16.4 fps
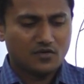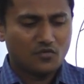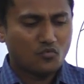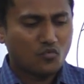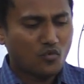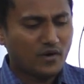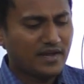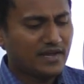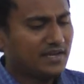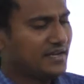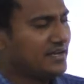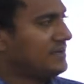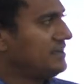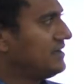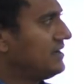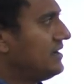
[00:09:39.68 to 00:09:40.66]

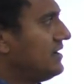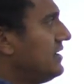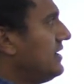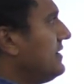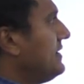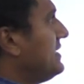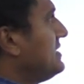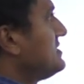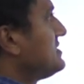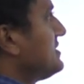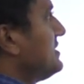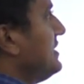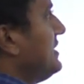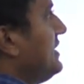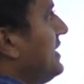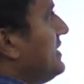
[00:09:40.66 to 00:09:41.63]
why
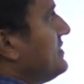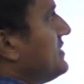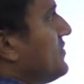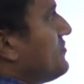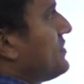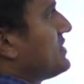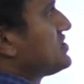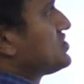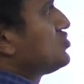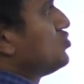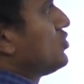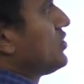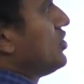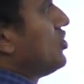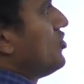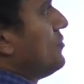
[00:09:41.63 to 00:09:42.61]
density in the first
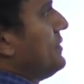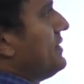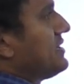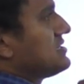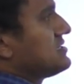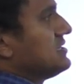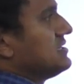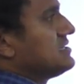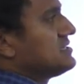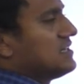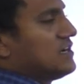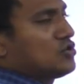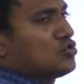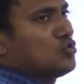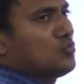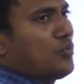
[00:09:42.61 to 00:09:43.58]
2 kilometers is
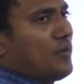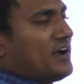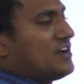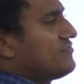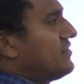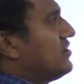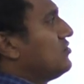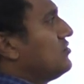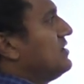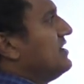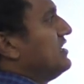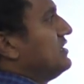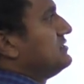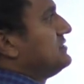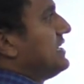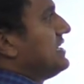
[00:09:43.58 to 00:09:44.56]
2.5,
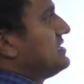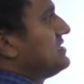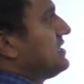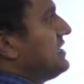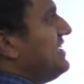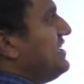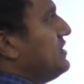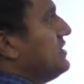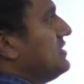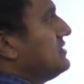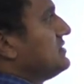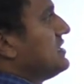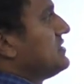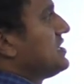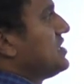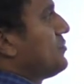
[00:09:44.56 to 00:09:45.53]
then 3,
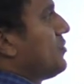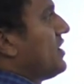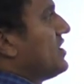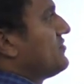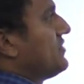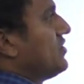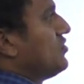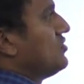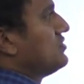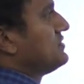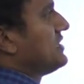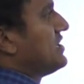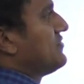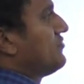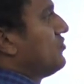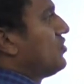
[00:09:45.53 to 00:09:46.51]
then 3.5,
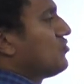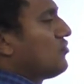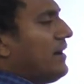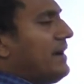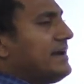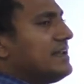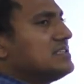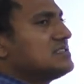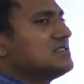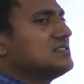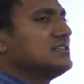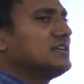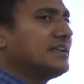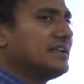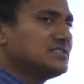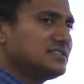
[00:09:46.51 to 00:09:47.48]
then 4. Why density is
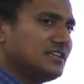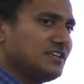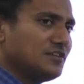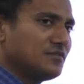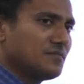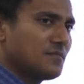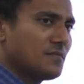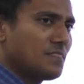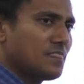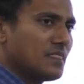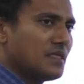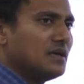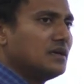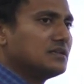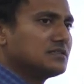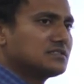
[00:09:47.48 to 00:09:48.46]
increasing?
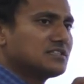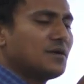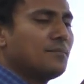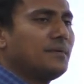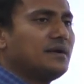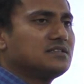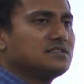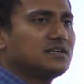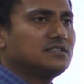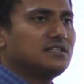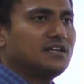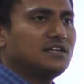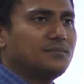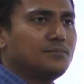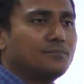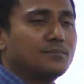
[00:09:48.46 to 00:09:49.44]
Somebody said
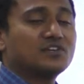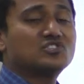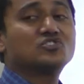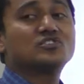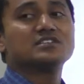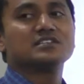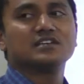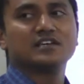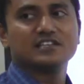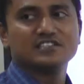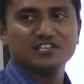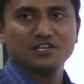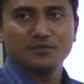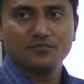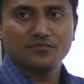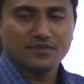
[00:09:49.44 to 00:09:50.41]
that pressure is
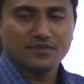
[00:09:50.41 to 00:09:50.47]
increasing.